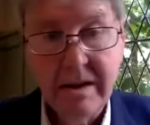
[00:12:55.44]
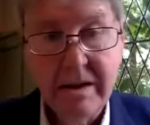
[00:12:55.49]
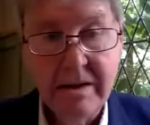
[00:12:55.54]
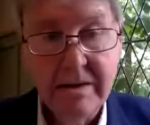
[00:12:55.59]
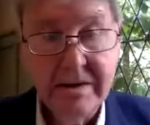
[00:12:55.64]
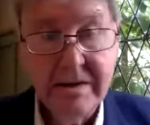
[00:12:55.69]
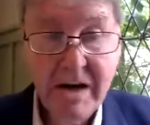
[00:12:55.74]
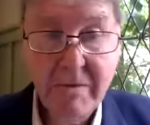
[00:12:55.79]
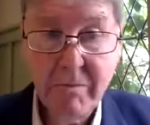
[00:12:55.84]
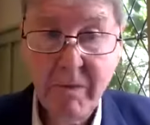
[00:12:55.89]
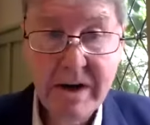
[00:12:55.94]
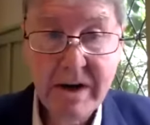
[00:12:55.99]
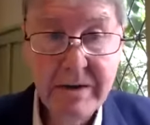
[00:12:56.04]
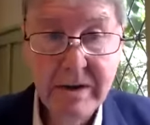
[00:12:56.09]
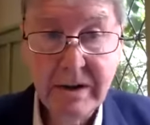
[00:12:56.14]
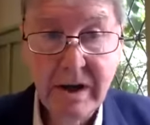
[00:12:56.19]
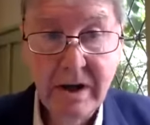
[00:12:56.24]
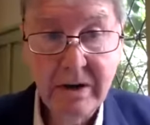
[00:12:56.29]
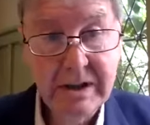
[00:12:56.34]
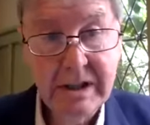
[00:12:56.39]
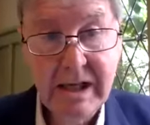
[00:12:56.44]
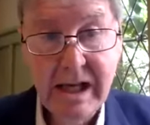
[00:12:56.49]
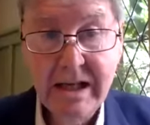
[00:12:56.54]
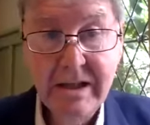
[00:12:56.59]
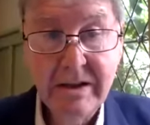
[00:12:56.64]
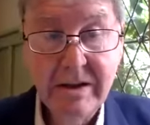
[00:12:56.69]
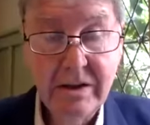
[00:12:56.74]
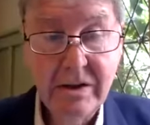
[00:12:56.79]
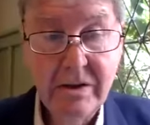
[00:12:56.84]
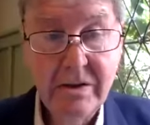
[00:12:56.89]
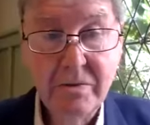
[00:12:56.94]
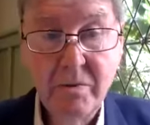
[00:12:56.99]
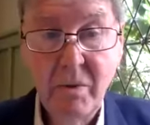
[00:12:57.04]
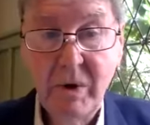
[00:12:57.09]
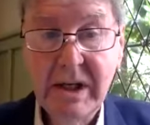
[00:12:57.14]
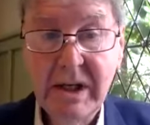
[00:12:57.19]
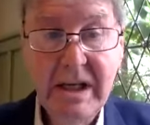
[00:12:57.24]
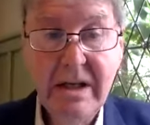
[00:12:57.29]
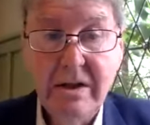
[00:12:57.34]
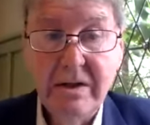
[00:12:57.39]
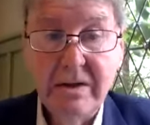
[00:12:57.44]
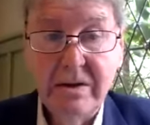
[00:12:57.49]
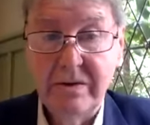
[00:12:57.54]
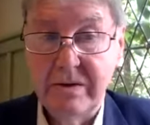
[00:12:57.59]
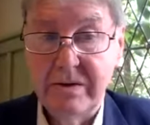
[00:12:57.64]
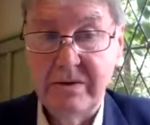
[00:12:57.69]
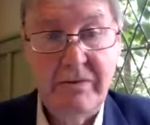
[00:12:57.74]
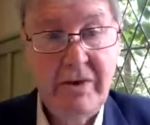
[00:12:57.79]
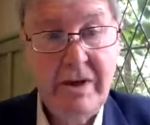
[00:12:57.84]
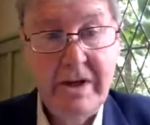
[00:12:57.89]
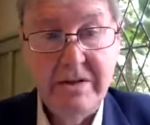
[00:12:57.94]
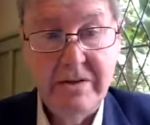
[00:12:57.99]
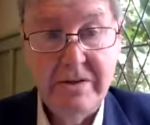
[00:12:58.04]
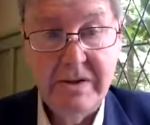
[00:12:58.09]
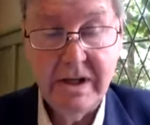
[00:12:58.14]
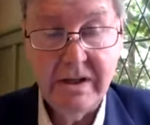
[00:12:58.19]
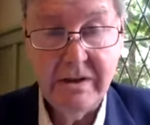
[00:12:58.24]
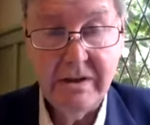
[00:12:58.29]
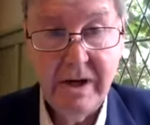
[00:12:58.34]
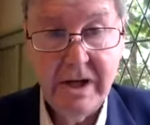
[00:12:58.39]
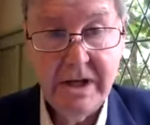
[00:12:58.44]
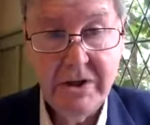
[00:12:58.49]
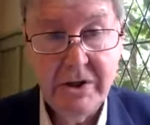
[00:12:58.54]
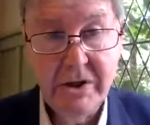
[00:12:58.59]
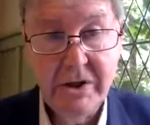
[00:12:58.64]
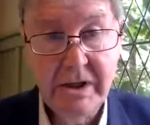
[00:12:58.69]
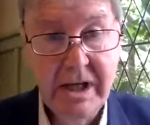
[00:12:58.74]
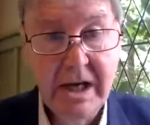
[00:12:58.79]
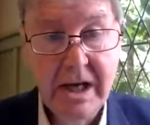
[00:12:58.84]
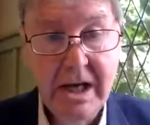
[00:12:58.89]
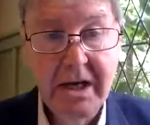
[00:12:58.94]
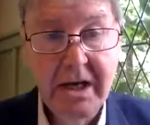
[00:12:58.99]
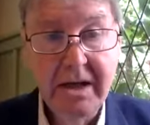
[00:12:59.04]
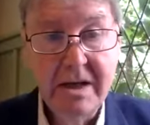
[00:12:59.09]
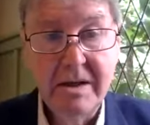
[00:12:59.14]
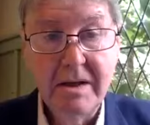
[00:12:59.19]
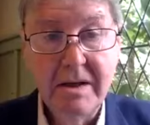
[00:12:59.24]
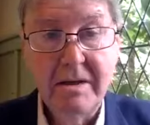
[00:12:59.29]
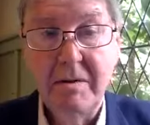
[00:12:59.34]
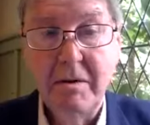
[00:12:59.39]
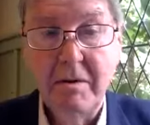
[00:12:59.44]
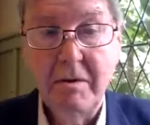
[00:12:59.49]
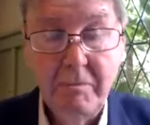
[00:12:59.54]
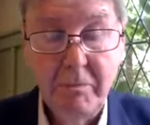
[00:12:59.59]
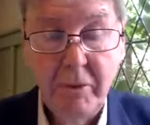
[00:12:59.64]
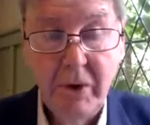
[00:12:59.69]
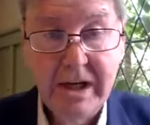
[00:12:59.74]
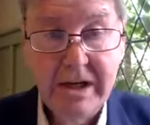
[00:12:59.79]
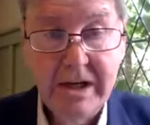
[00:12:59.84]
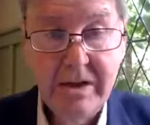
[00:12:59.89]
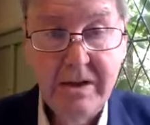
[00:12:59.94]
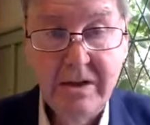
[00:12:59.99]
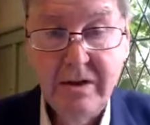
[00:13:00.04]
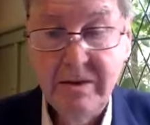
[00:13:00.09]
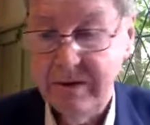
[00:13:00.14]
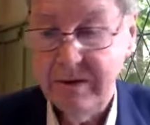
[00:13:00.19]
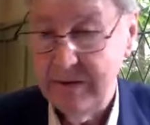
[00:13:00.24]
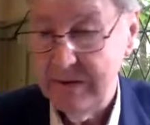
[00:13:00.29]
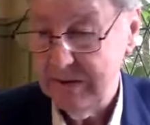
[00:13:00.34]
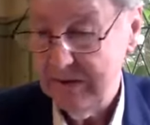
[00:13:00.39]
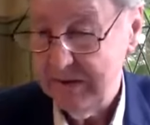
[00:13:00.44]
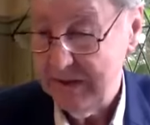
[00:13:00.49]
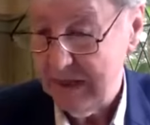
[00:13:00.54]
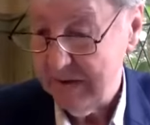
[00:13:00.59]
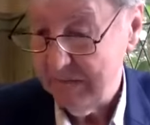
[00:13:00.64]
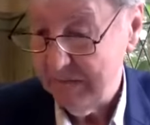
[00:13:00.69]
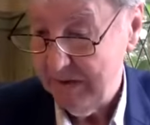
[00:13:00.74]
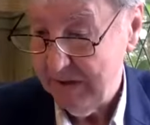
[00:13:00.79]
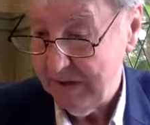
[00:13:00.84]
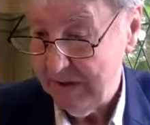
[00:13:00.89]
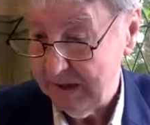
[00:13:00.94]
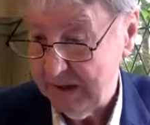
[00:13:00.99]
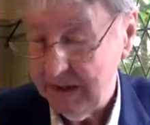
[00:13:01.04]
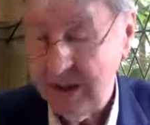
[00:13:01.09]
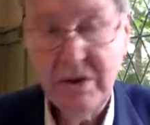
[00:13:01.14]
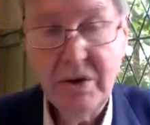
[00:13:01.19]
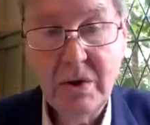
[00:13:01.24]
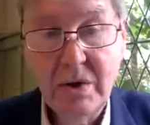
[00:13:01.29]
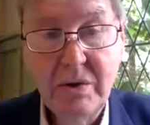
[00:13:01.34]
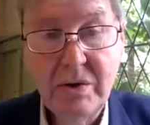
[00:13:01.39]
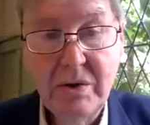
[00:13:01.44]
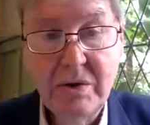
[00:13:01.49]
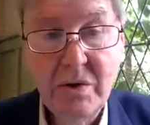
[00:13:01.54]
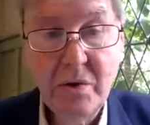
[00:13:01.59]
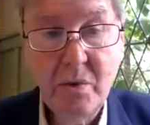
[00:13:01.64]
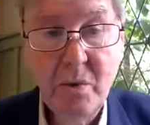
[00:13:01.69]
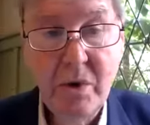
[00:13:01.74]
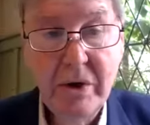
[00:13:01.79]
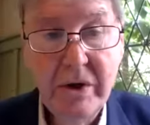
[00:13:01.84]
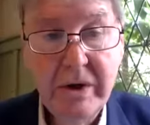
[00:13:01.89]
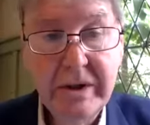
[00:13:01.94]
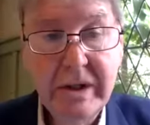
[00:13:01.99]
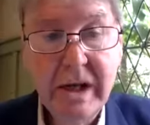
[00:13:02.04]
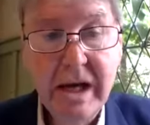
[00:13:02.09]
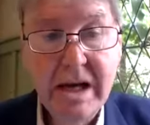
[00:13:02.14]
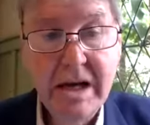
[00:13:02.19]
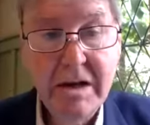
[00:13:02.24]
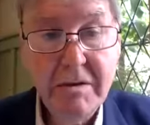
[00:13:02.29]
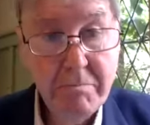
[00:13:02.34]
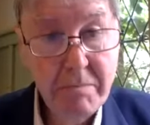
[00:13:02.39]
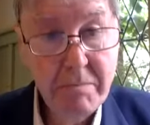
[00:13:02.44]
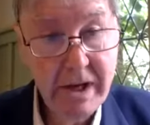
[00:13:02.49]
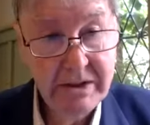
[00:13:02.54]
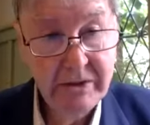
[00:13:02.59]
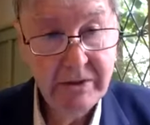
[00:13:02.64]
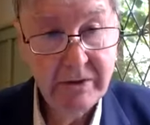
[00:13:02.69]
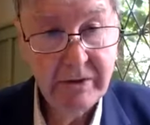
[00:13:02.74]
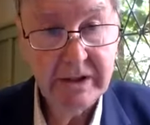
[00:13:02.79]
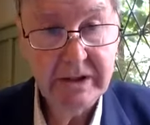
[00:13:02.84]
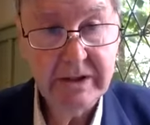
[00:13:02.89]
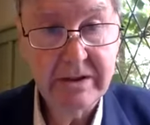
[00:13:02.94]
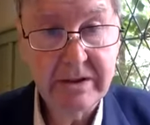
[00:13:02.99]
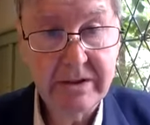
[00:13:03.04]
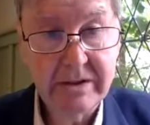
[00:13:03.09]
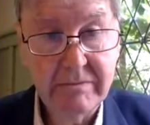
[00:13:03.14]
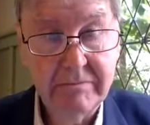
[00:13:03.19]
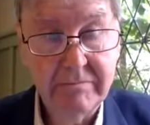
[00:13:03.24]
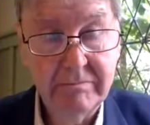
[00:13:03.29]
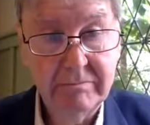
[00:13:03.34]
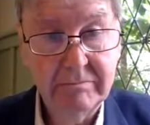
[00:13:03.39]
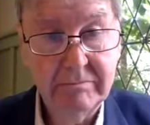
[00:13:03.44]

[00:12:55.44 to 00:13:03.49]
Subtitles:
The same way that Yogananda used what he used for his generation, Braden uses the same thing. He uses the word matrix.